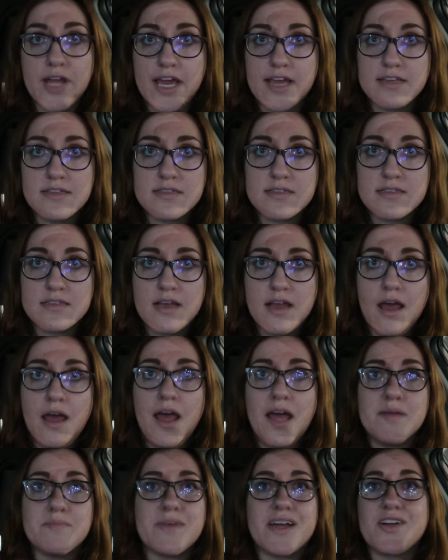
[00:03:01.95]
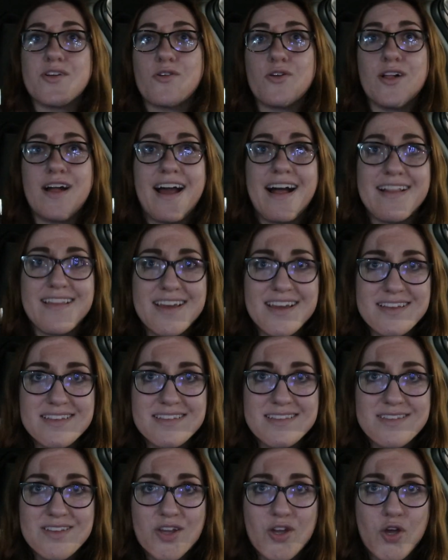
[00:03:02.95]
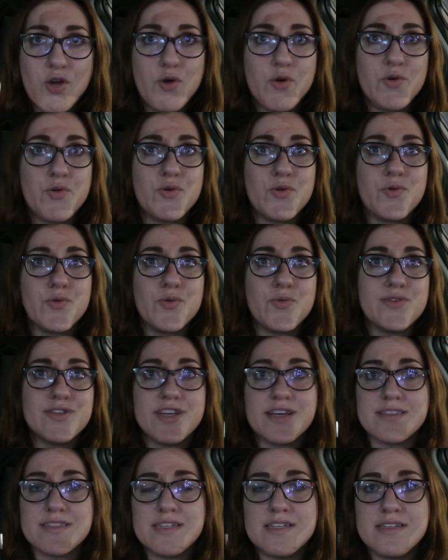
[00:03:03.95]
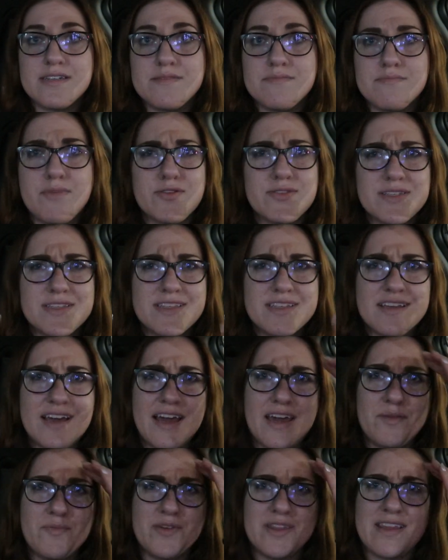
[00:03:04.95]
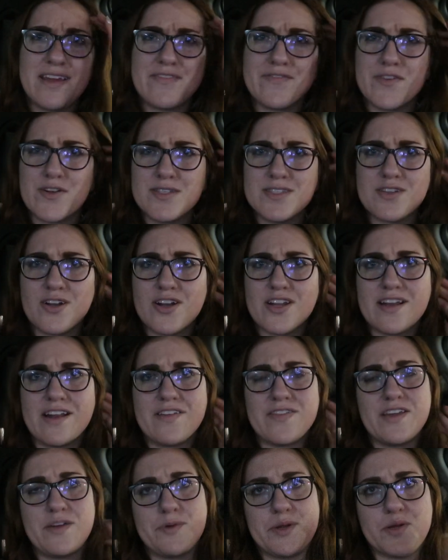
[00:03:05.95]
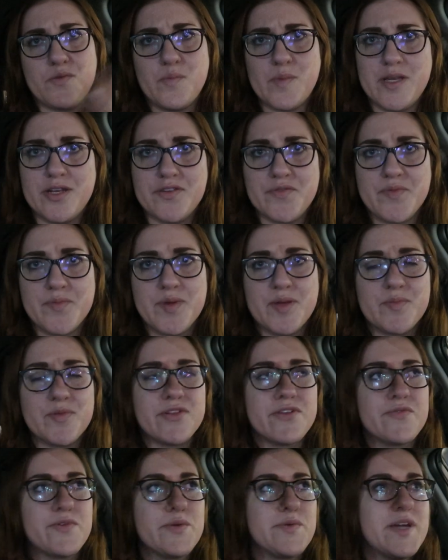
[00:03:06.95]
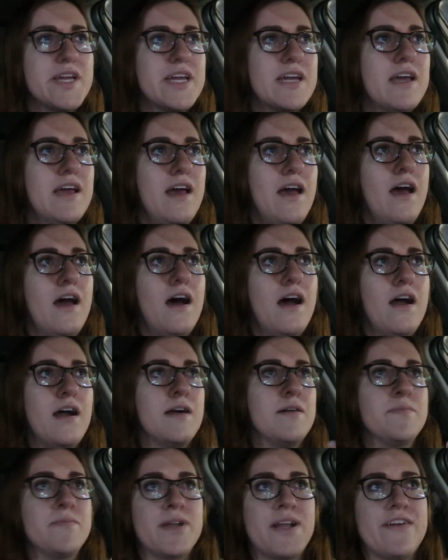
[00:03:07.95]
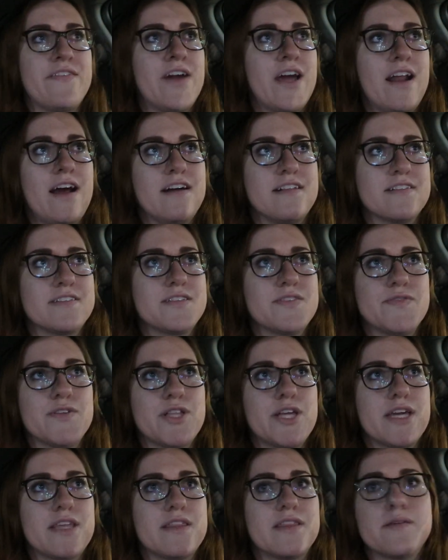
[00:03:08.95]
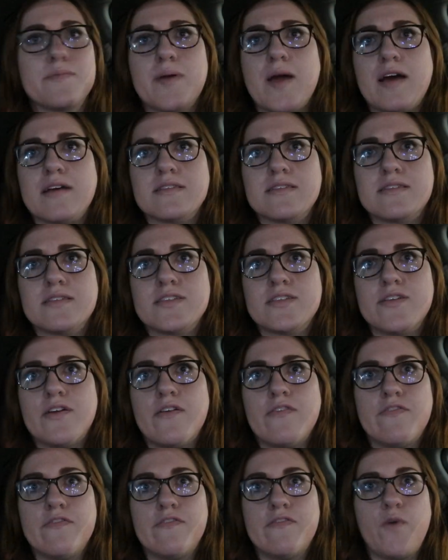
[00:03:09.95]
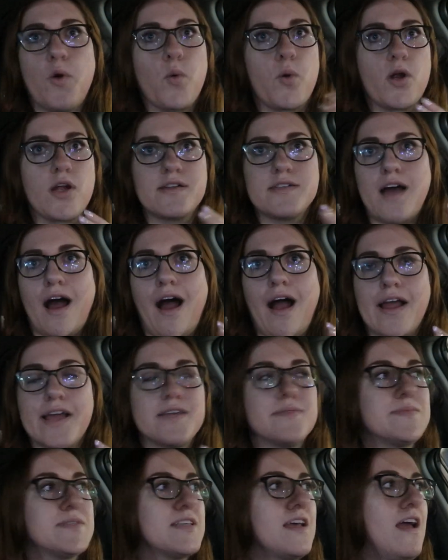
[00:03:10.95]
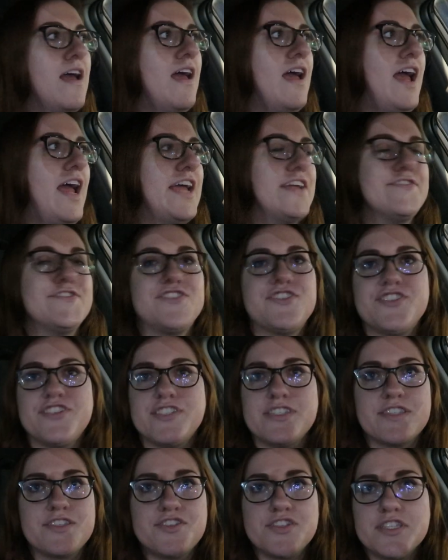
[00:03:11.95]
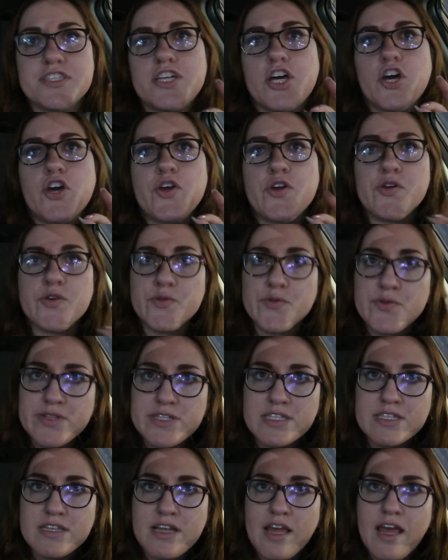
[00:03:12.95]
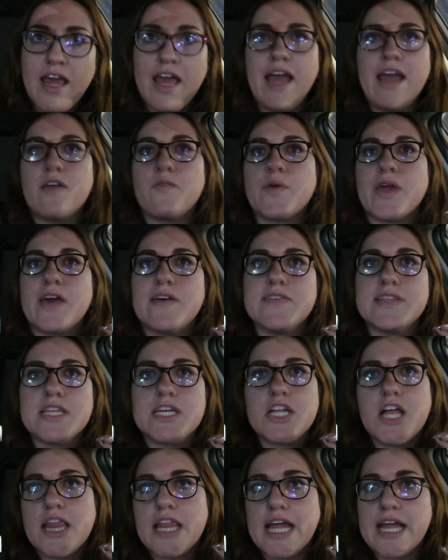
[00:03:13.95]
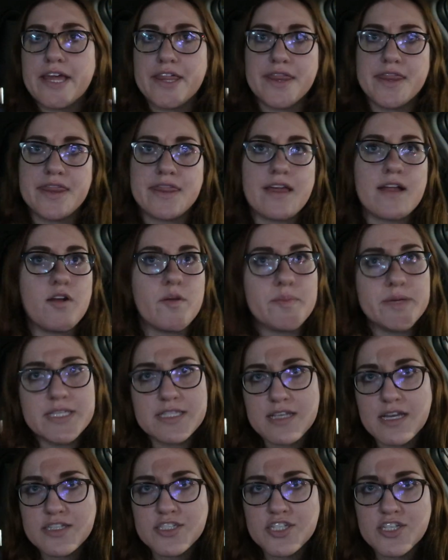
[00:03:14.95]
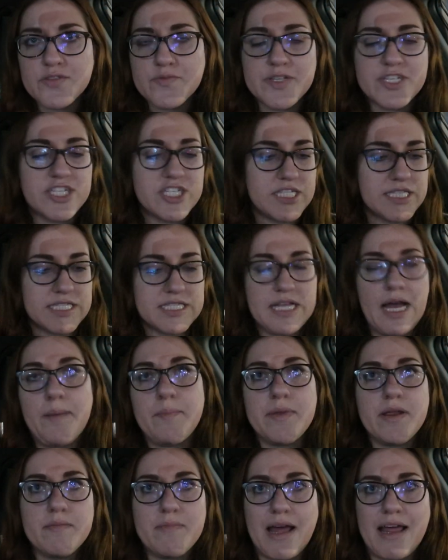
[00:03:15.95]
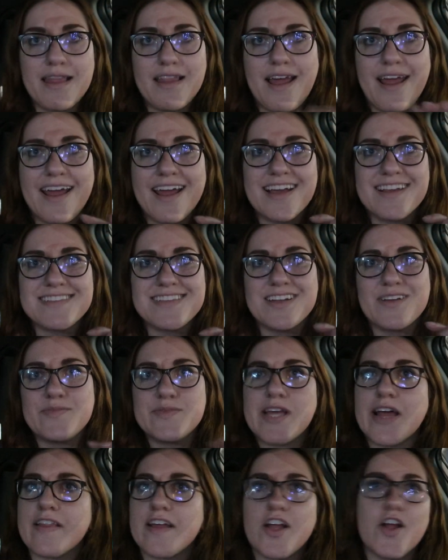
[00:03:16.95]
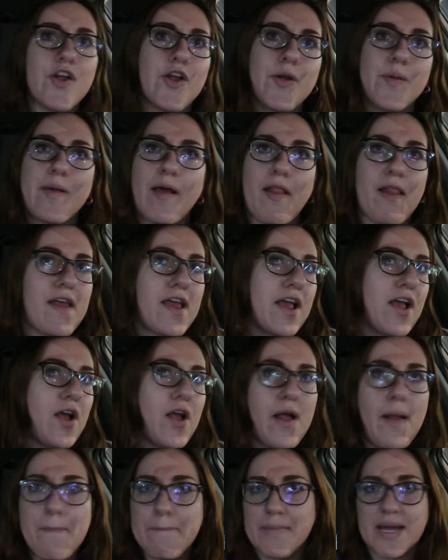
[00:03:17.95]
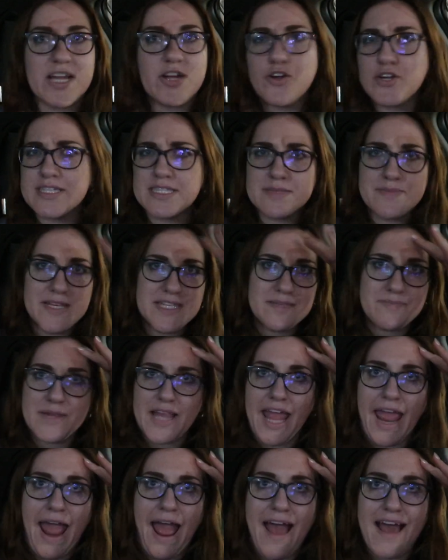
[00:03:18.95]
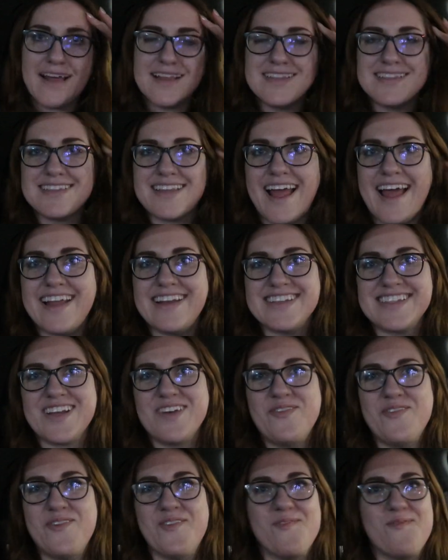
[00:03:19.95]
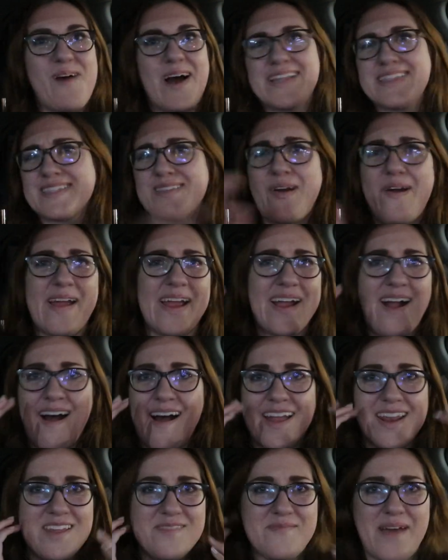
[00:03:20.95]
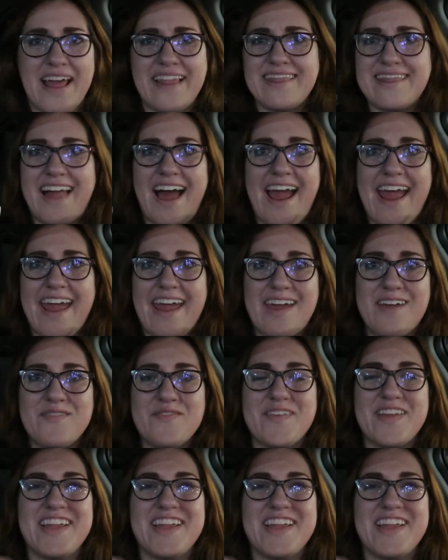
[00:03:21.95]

nice. My girl Alex, who does it most of the time, when they first started out they were giving me different people every week, but I've had Alex for like the past 4 times and she is just a hoot. And we have a little like therapy session when she's zapping my legs and I'm telling her about like my Christmas plans and what's going on in my life,